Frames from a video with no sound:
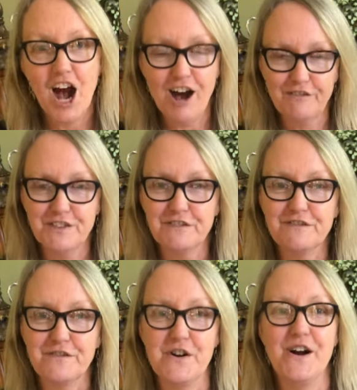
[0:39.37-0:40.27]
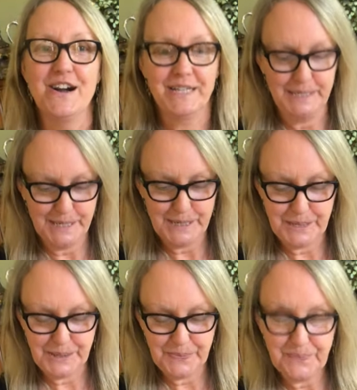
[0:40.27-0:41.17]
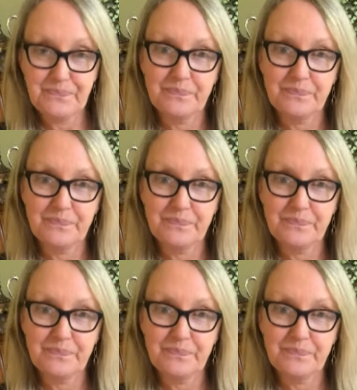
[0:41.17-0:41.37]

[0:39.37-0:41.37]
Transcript: of the frog. So